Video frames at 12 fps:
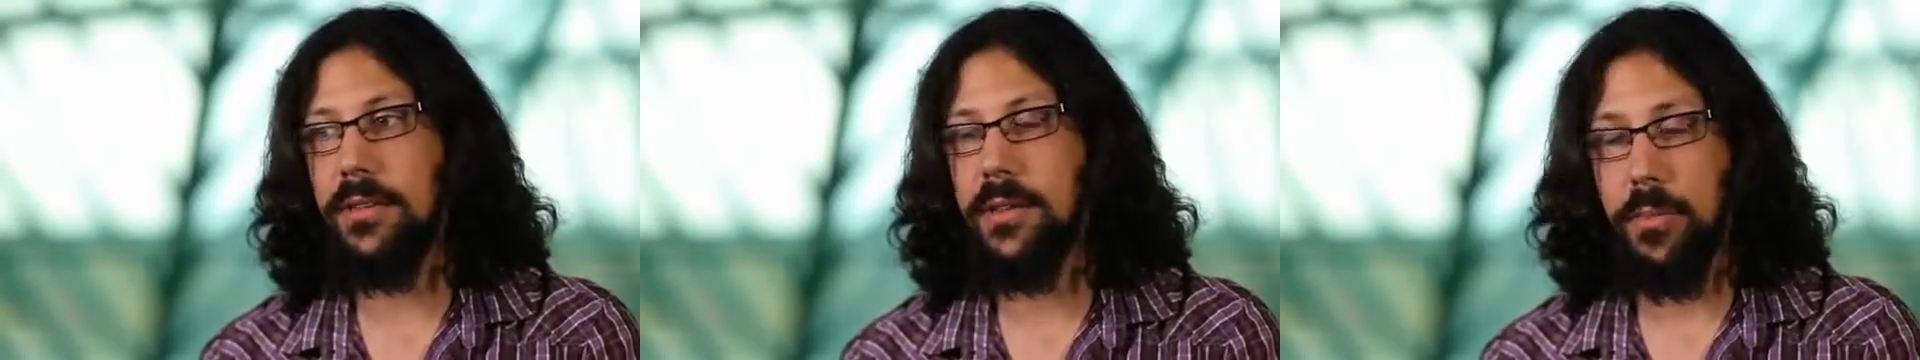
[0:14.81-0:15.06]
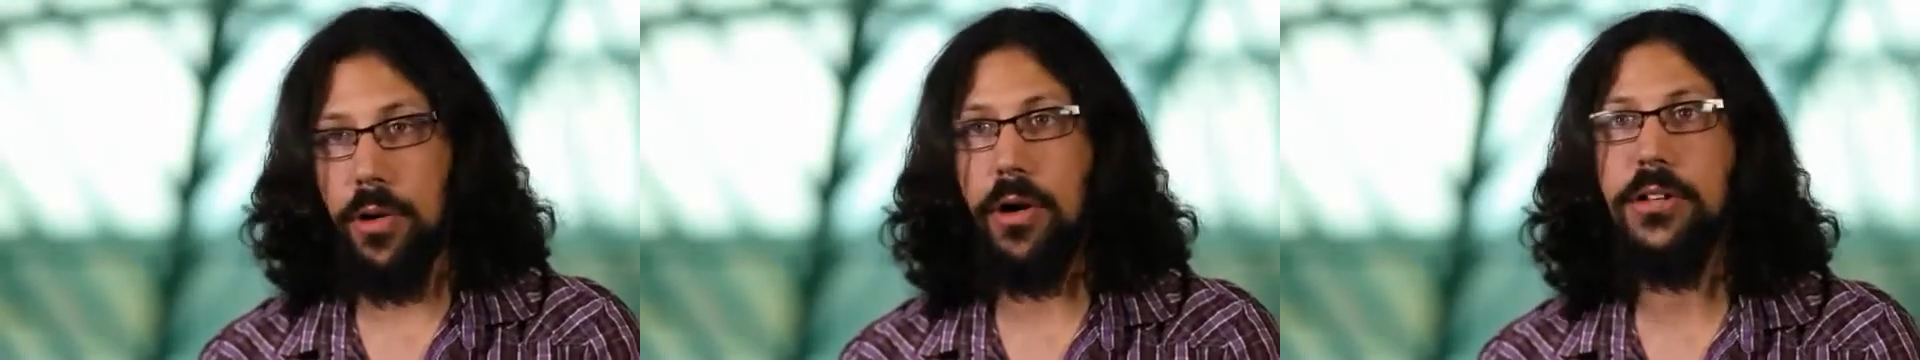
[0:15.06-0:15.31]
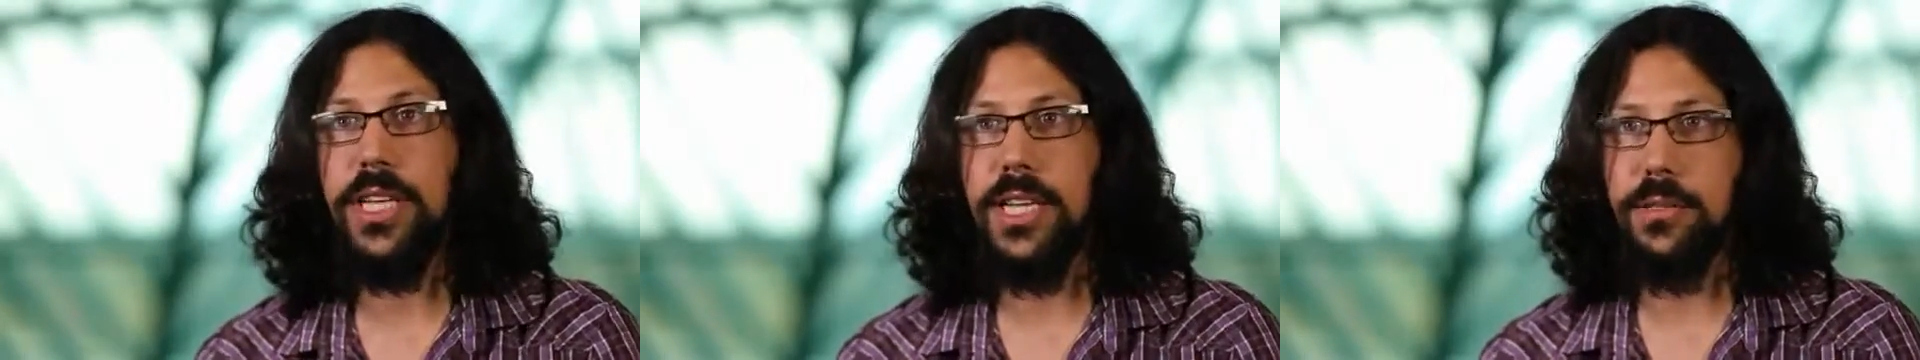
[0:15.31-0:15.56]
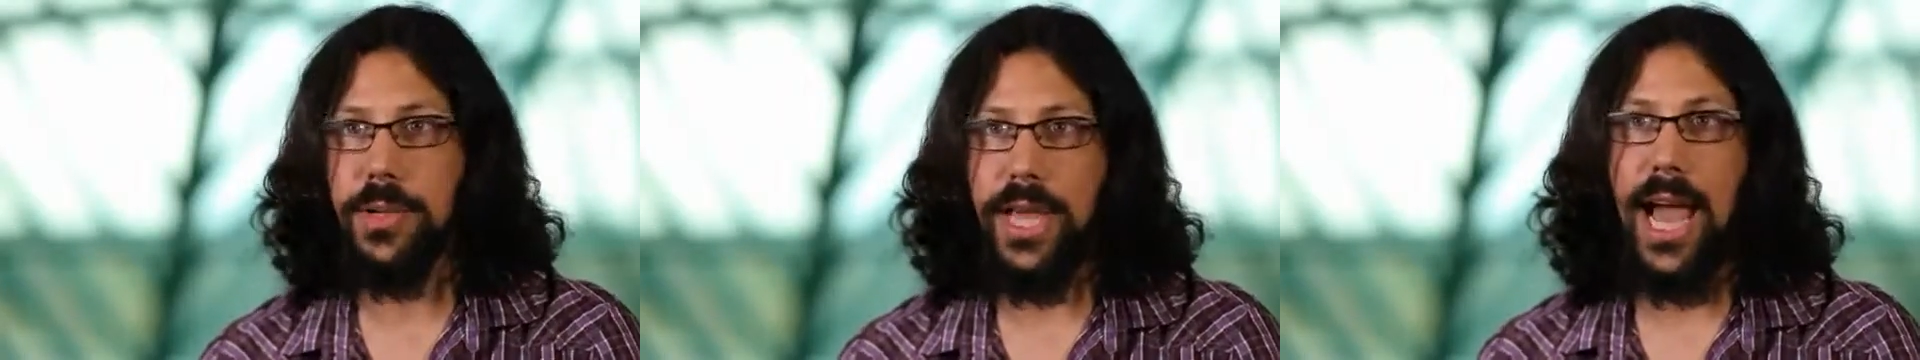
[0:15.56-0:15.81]
the
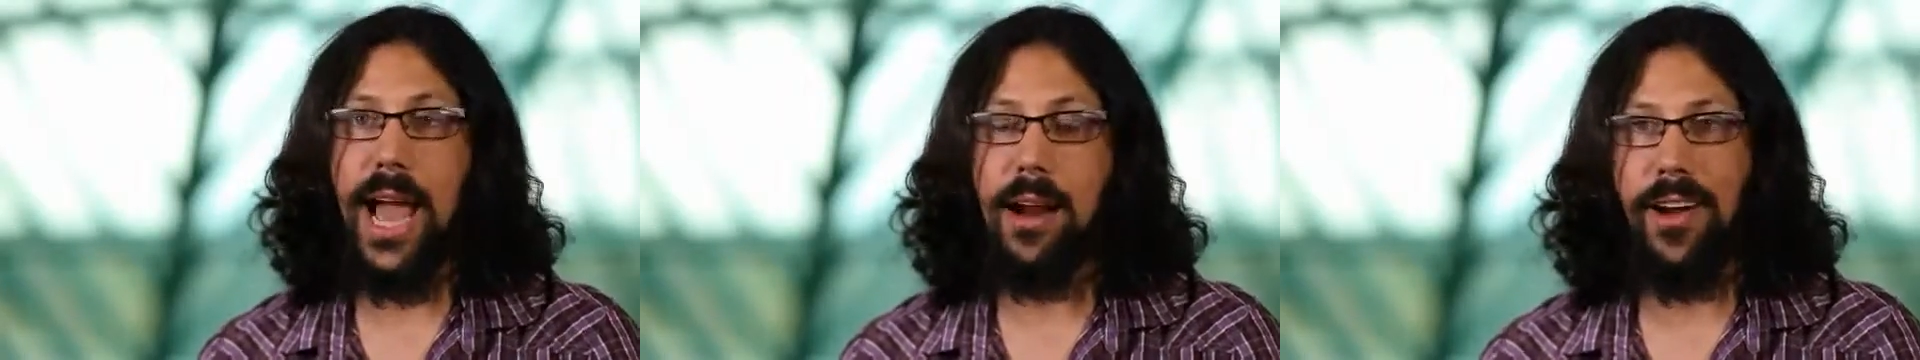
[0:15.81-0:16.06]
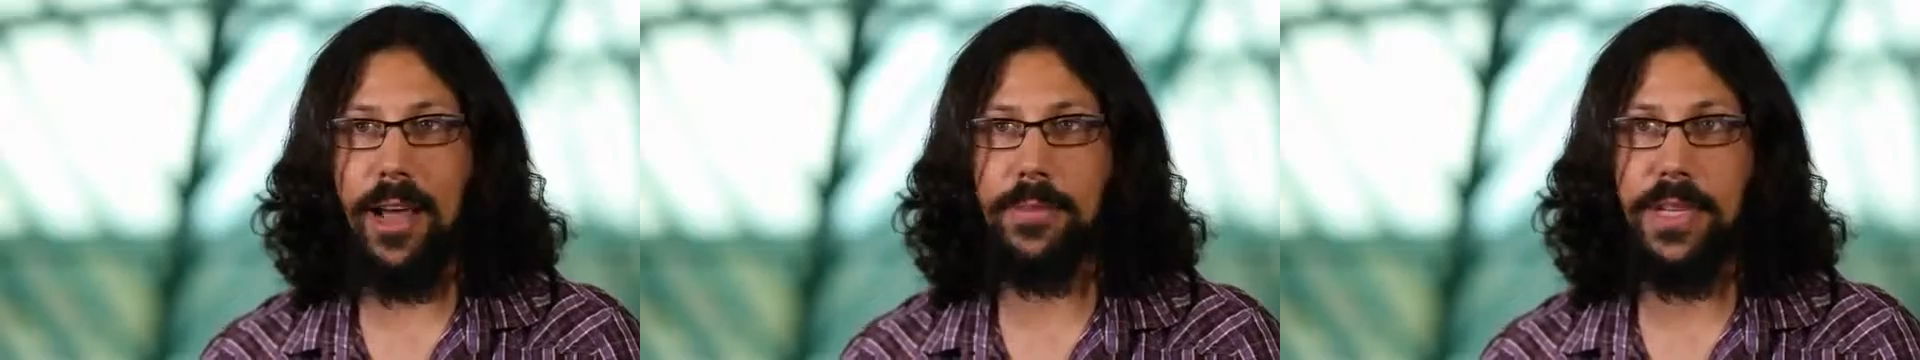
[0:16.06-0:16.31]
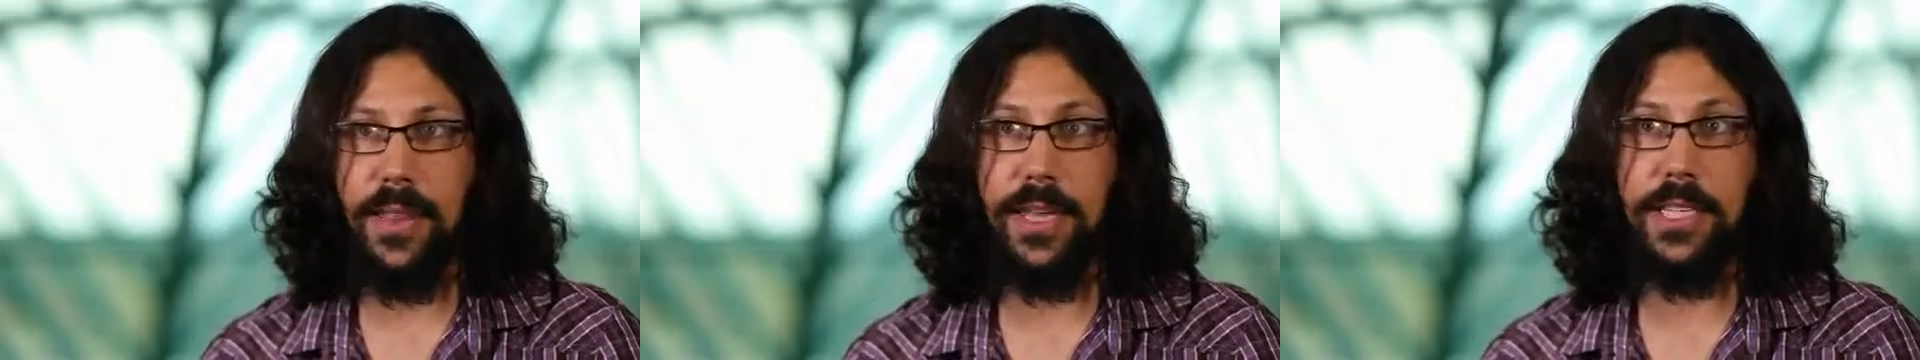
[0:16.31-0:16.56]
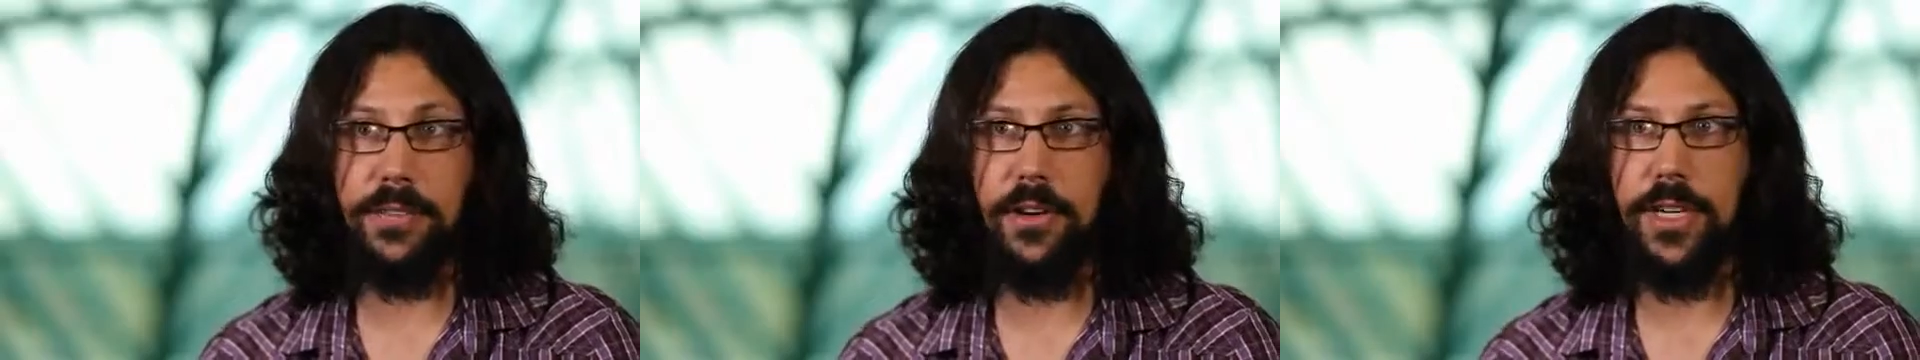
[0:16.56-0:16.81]
process with AR apps I
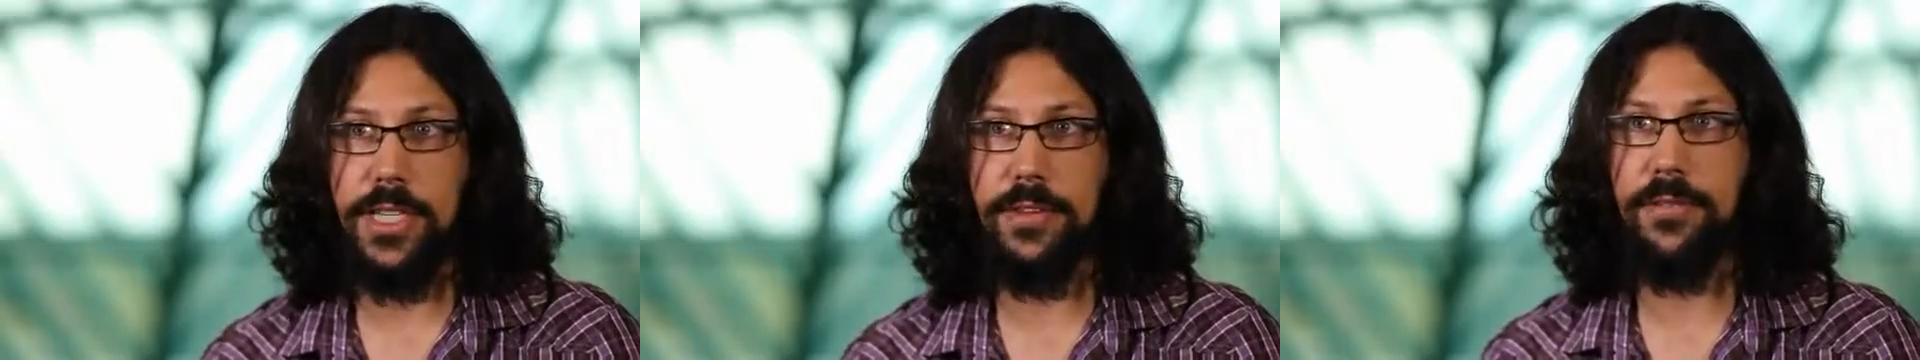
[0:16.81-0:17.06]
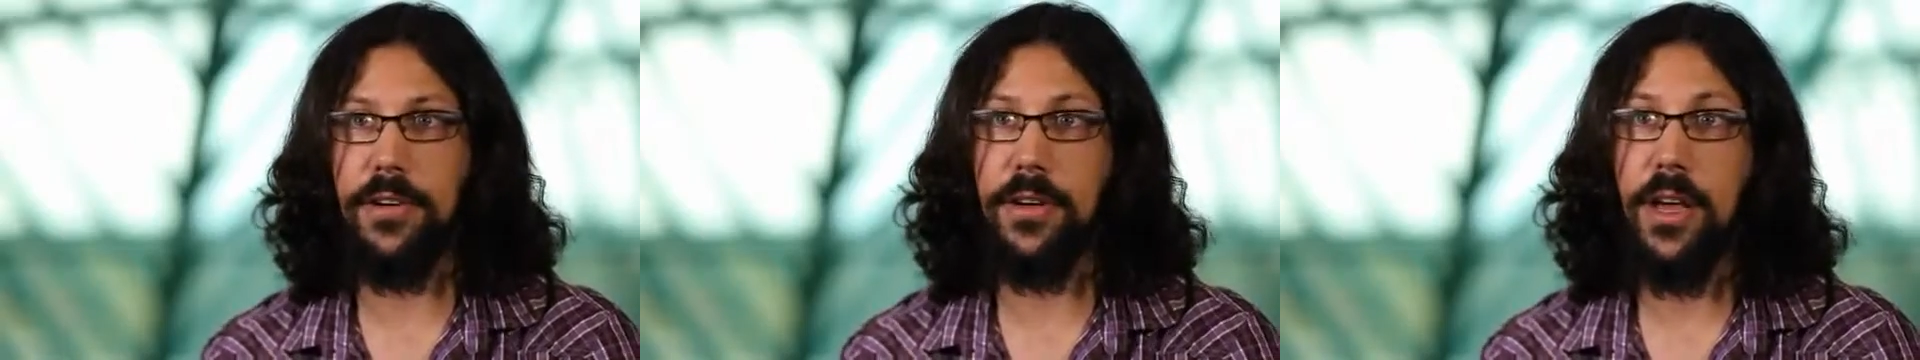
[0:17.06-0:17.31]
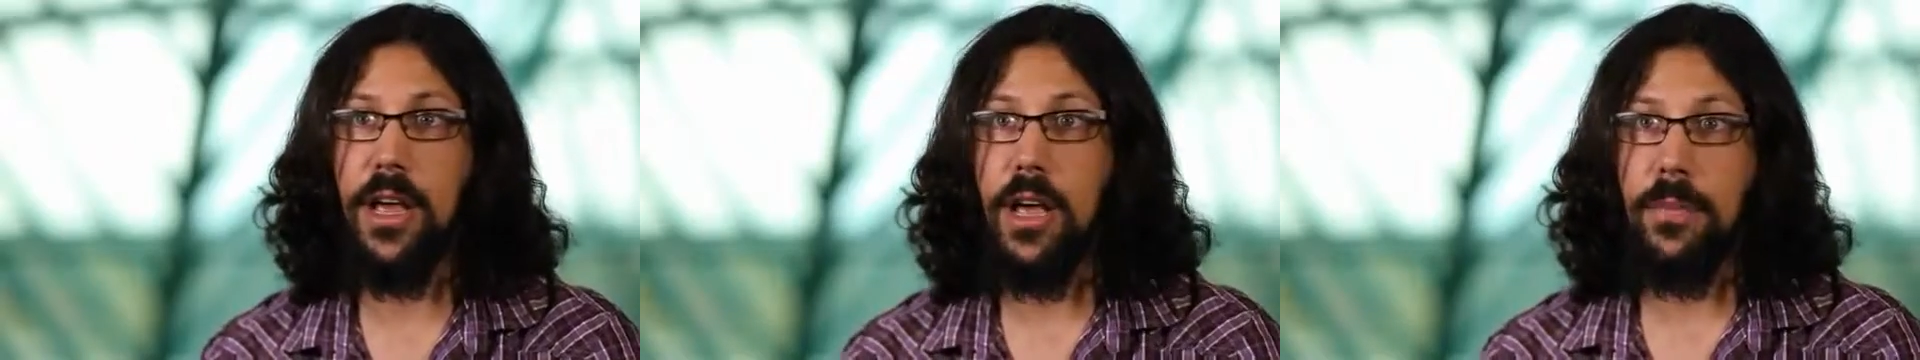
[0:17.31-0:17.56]
think is very different